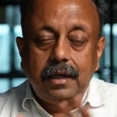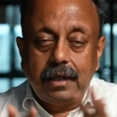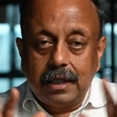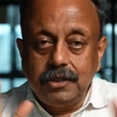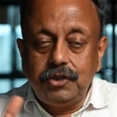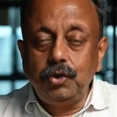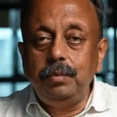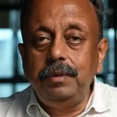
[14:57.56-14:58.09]

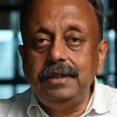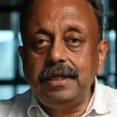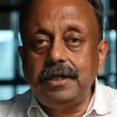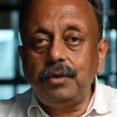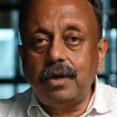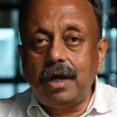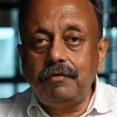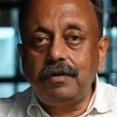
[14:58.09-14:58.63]
Assuming that
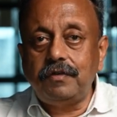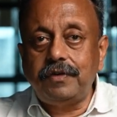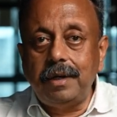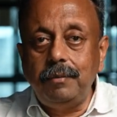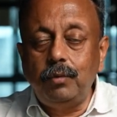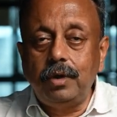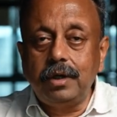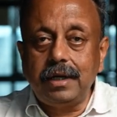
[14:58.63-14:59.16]
you have a
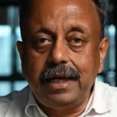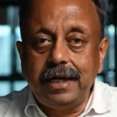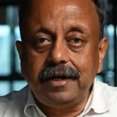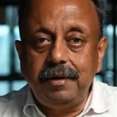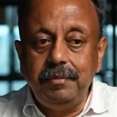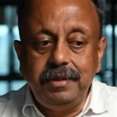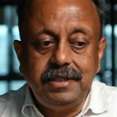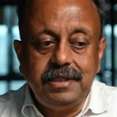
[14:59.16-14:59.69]
framework like
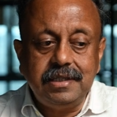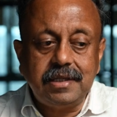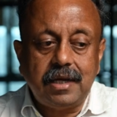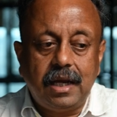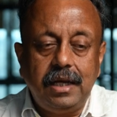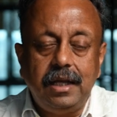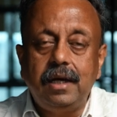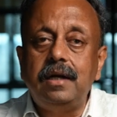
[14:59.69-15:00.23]
Remiji's
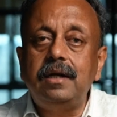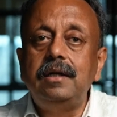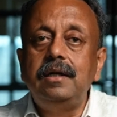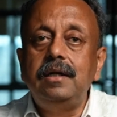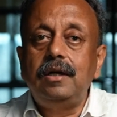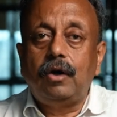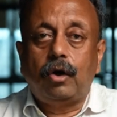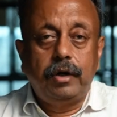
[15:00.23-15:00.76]
Alia,
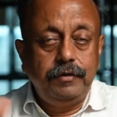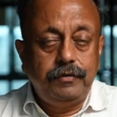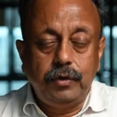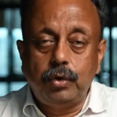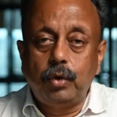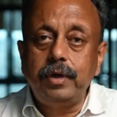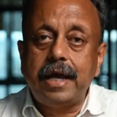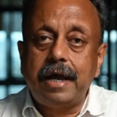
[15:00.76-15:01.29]
or if you
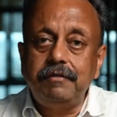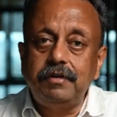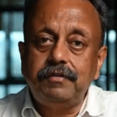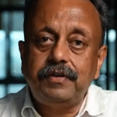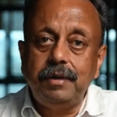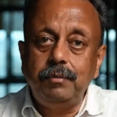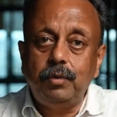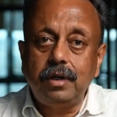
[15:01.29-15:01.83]
don't have a
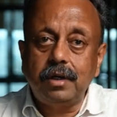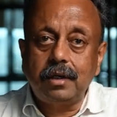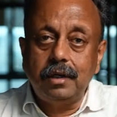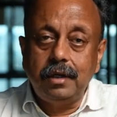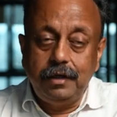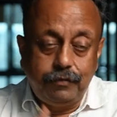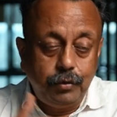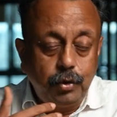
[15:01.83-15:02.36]
framework,
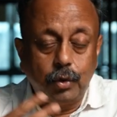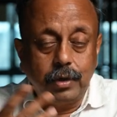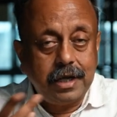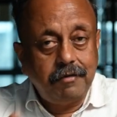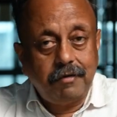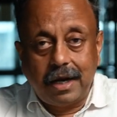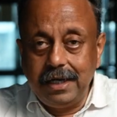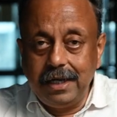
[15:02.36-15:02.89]
if you don't
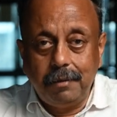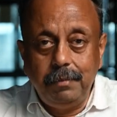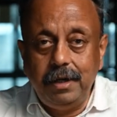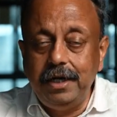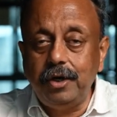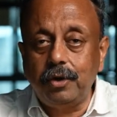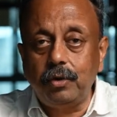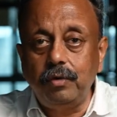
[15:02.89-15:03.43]
have Alia,
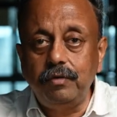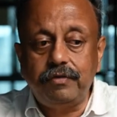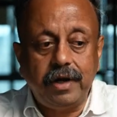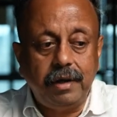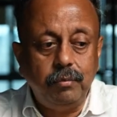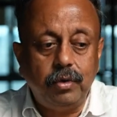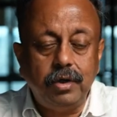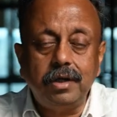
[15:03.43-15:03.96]
build your own
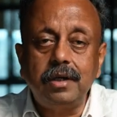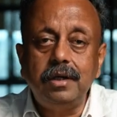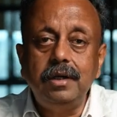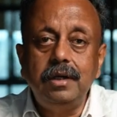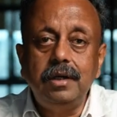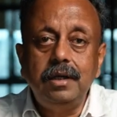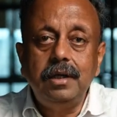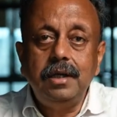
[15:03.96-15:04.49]
framework,
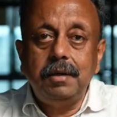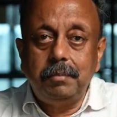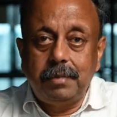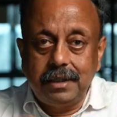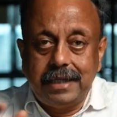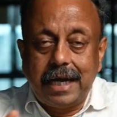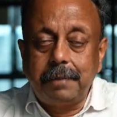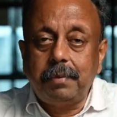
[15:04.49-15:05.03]

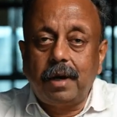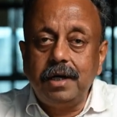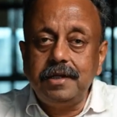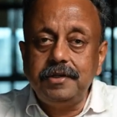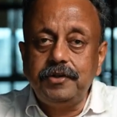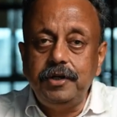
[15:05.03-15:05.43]
but that part is